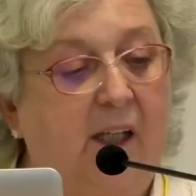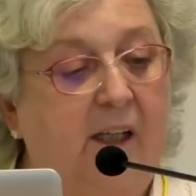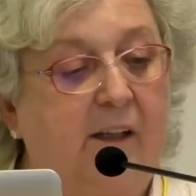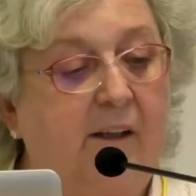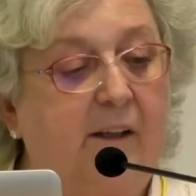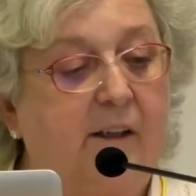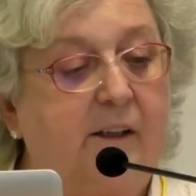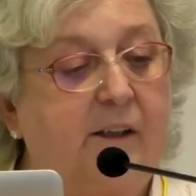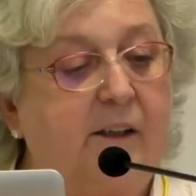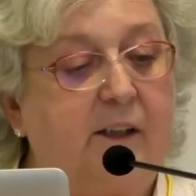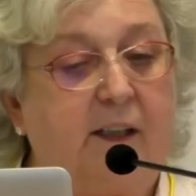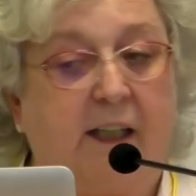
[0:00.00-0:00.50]

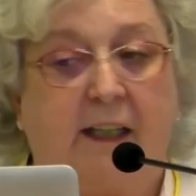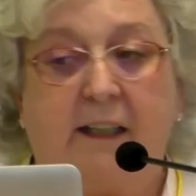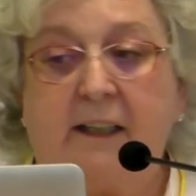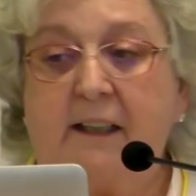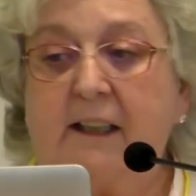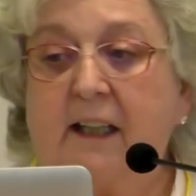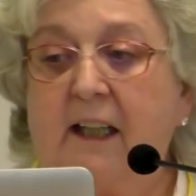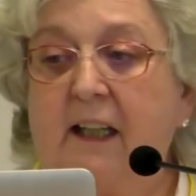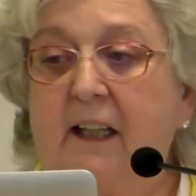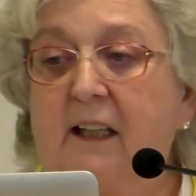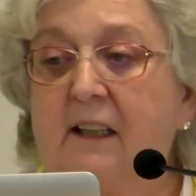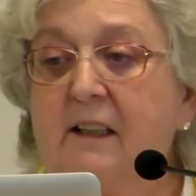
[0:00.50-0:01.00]
And
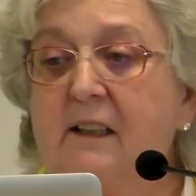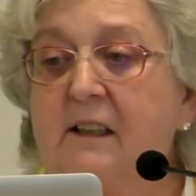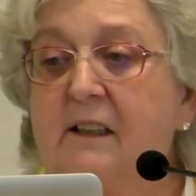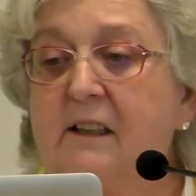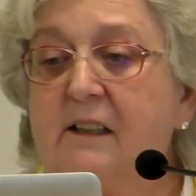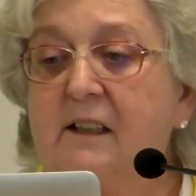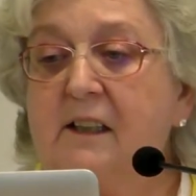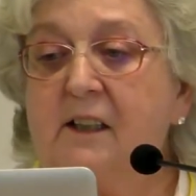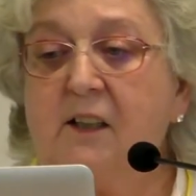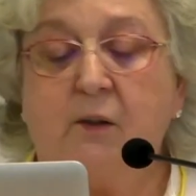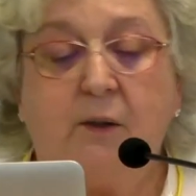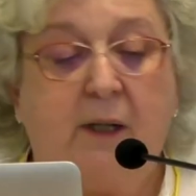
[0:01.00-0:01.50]
again, the
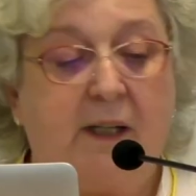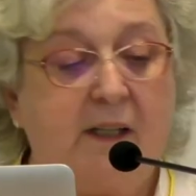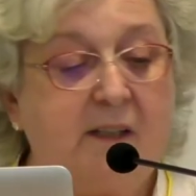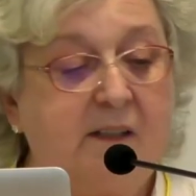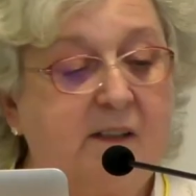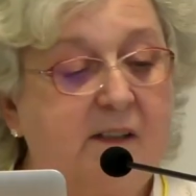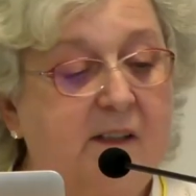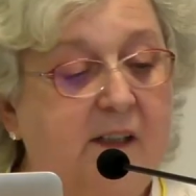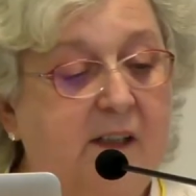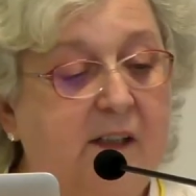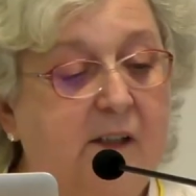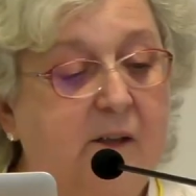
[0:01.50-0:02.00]

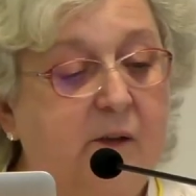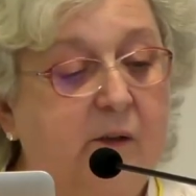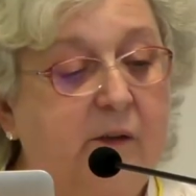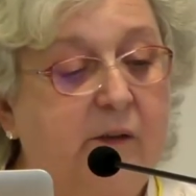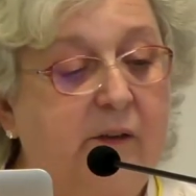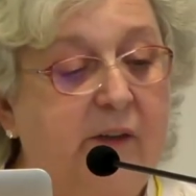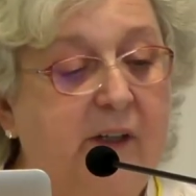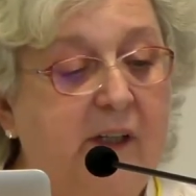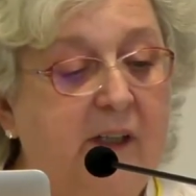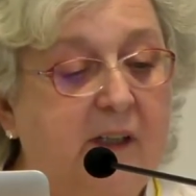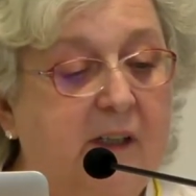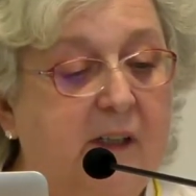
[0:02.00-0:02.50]
TOS in New
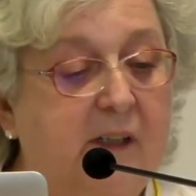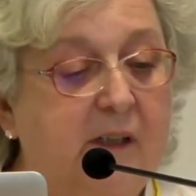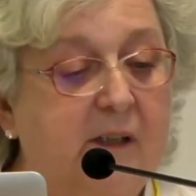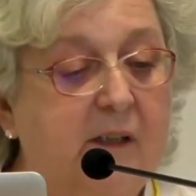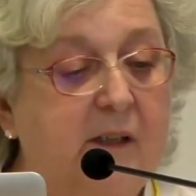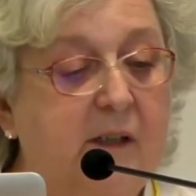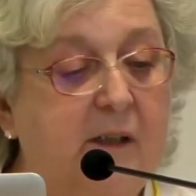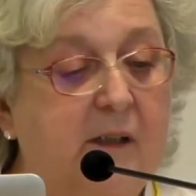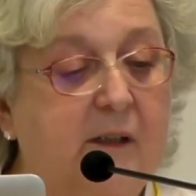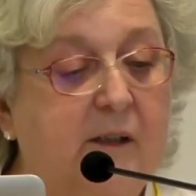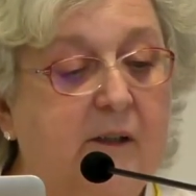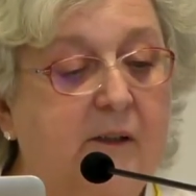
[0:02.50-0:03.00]

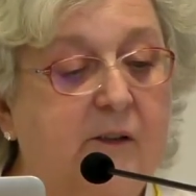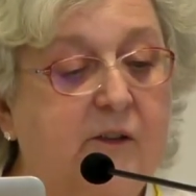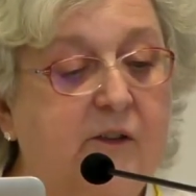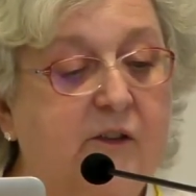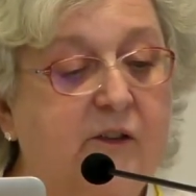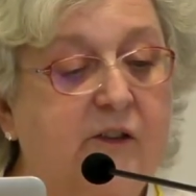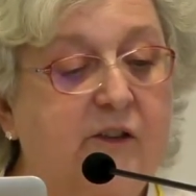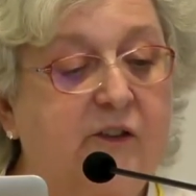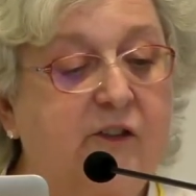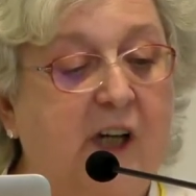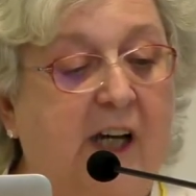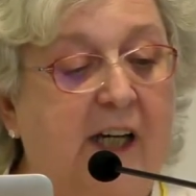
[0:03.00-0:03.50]

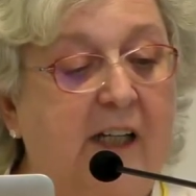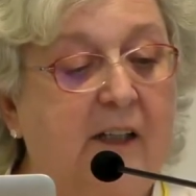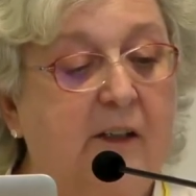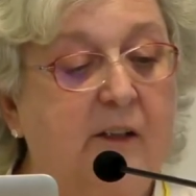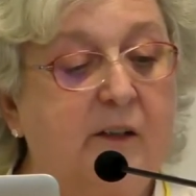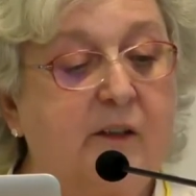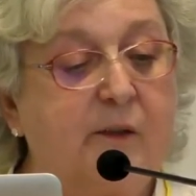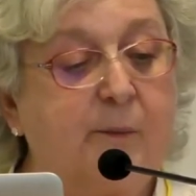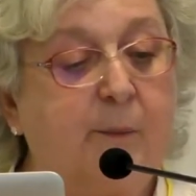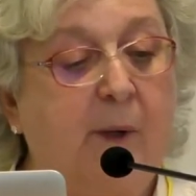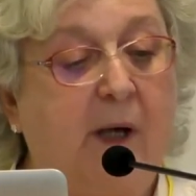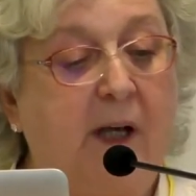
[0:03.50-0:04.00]
Zealand's
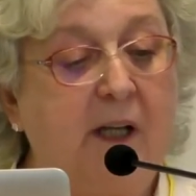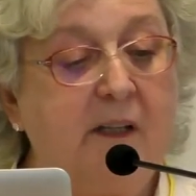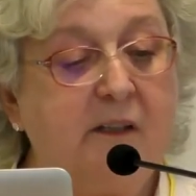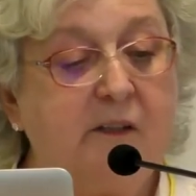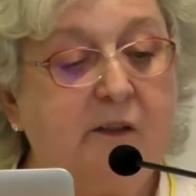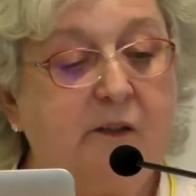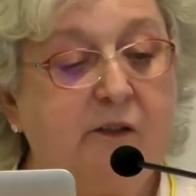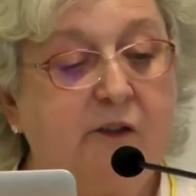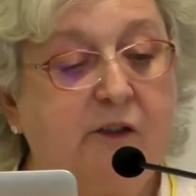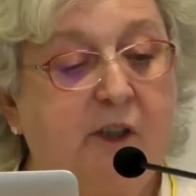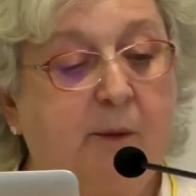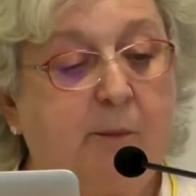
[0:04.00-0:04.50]
child
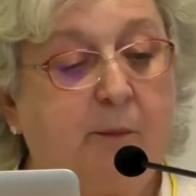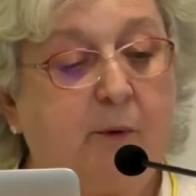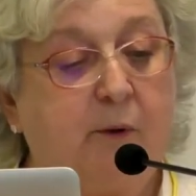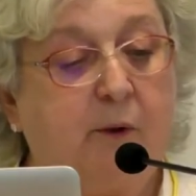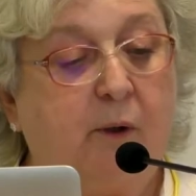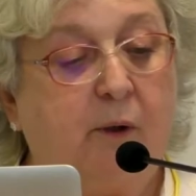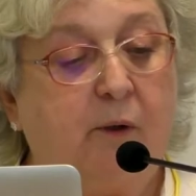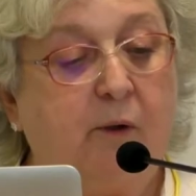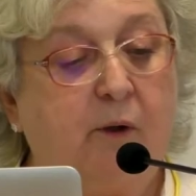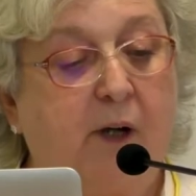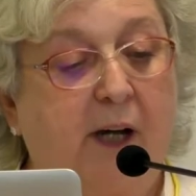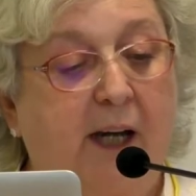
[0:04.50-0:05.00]
sponsorship
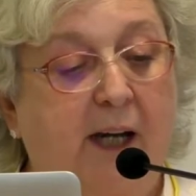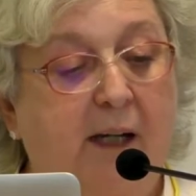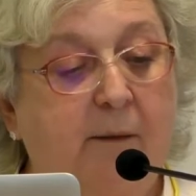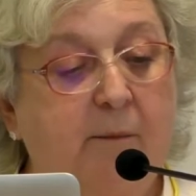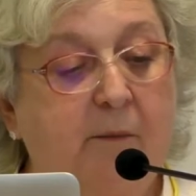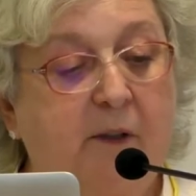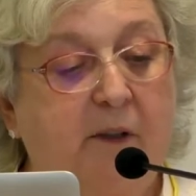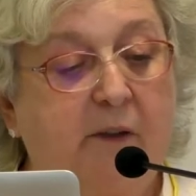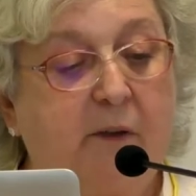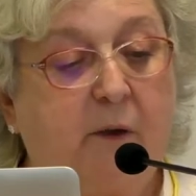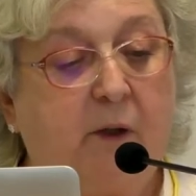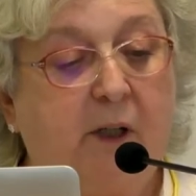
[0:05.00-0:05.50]
program
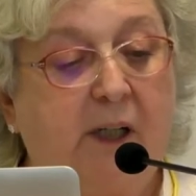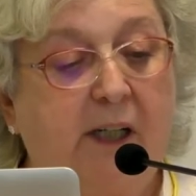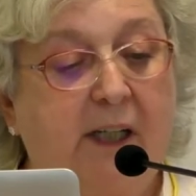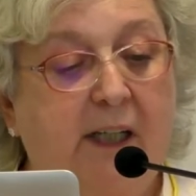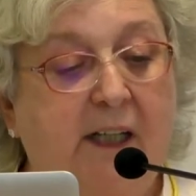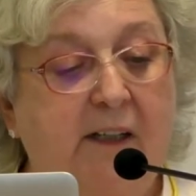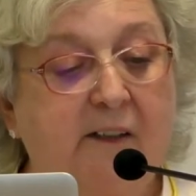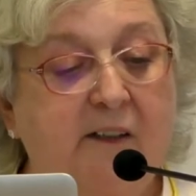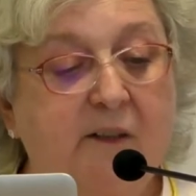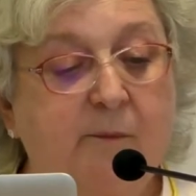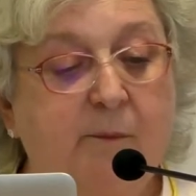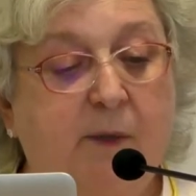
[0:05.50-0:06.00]
is
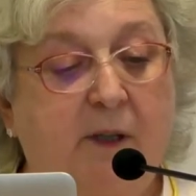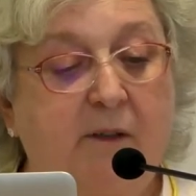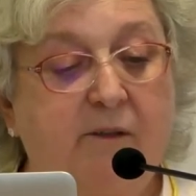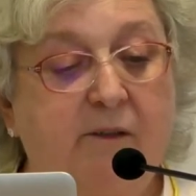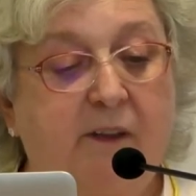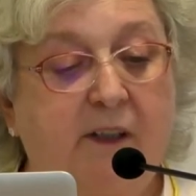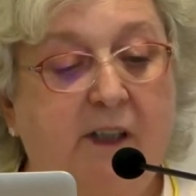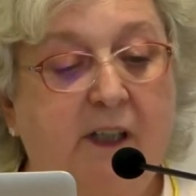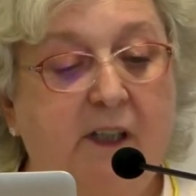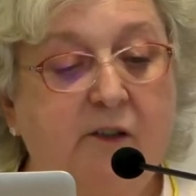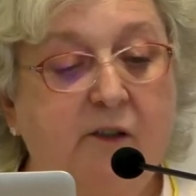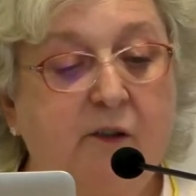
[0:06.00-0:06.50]
organized by
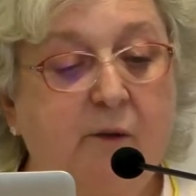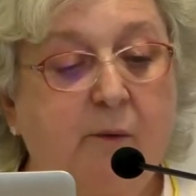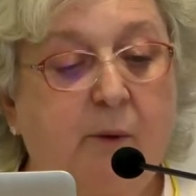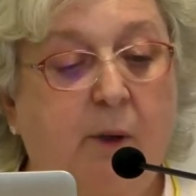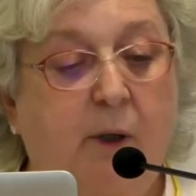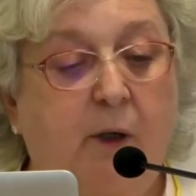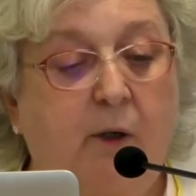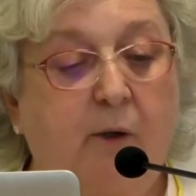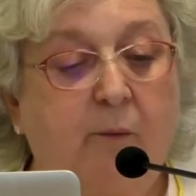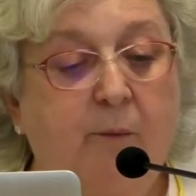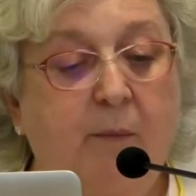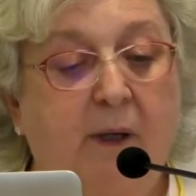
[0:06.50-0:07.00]
Vicky
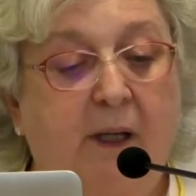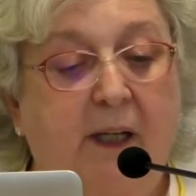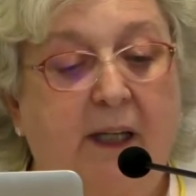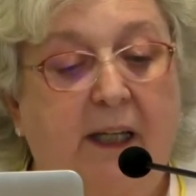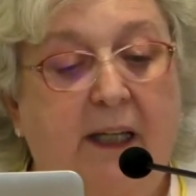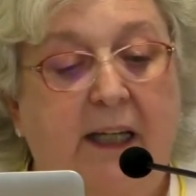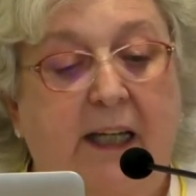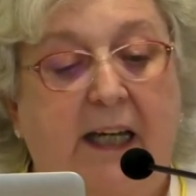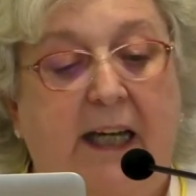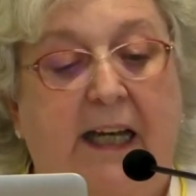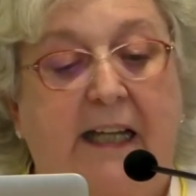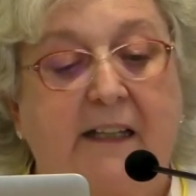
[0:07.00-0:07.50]
Jerome
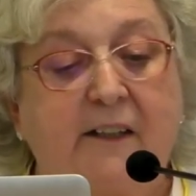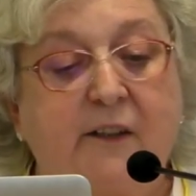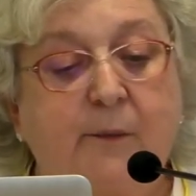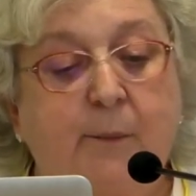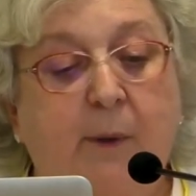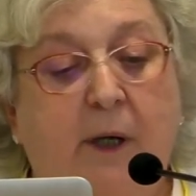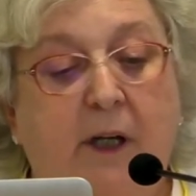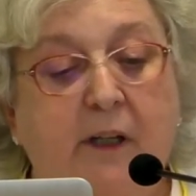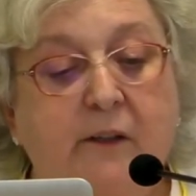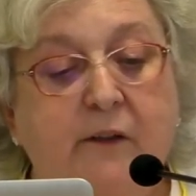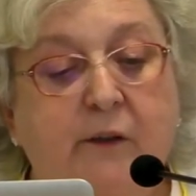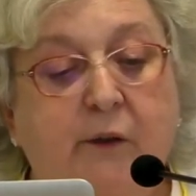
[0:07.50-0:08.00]
and
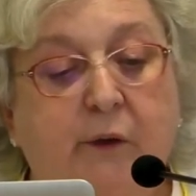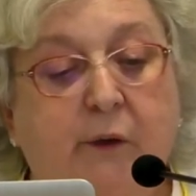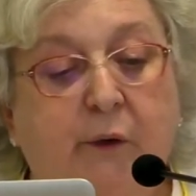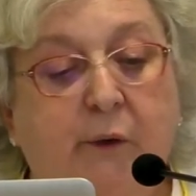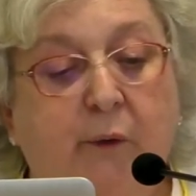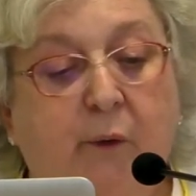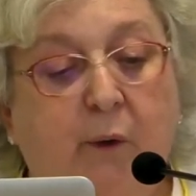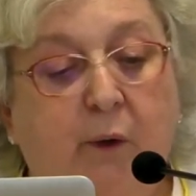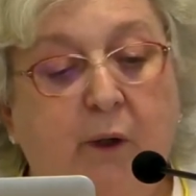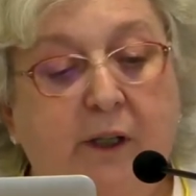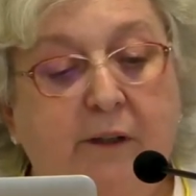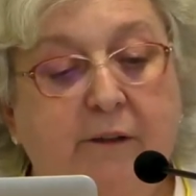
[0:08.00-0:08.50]
sponsors
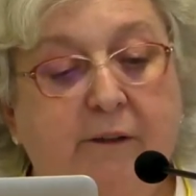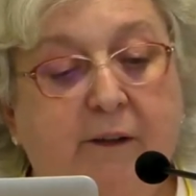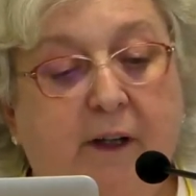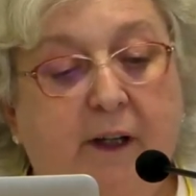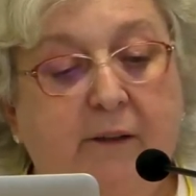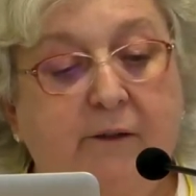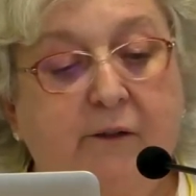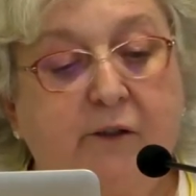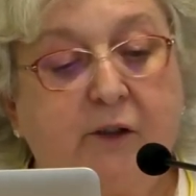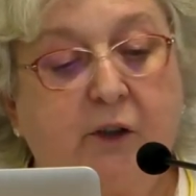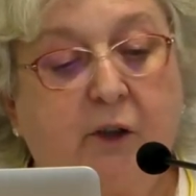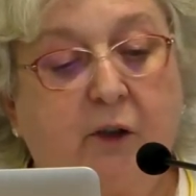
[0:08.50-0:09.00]

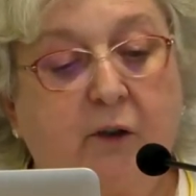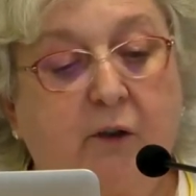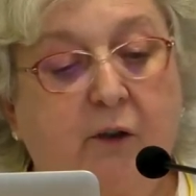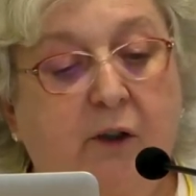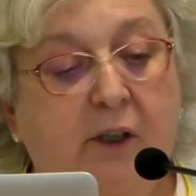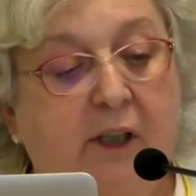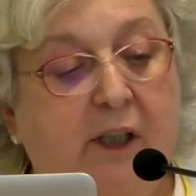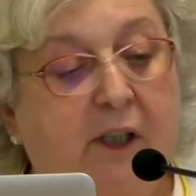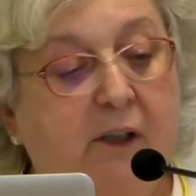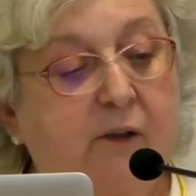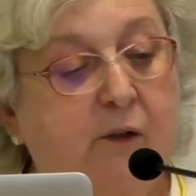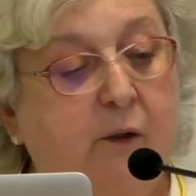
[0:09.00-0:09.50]
45
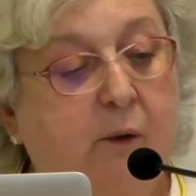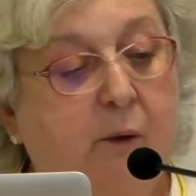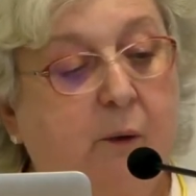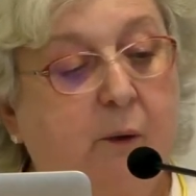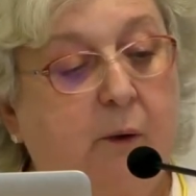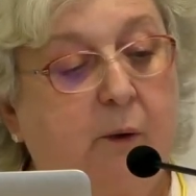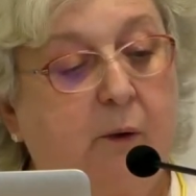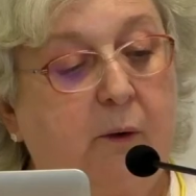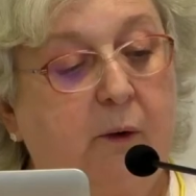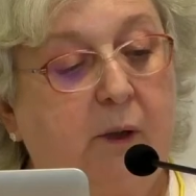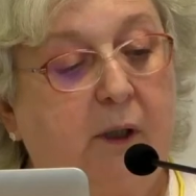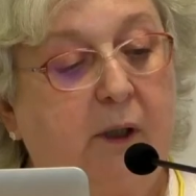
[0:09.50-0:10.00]
children in
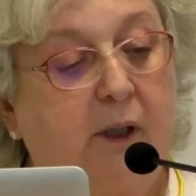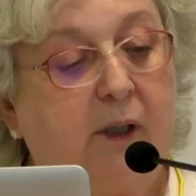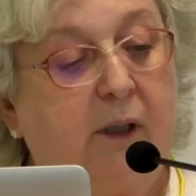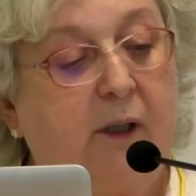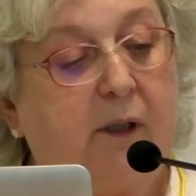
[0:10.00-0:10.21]
total,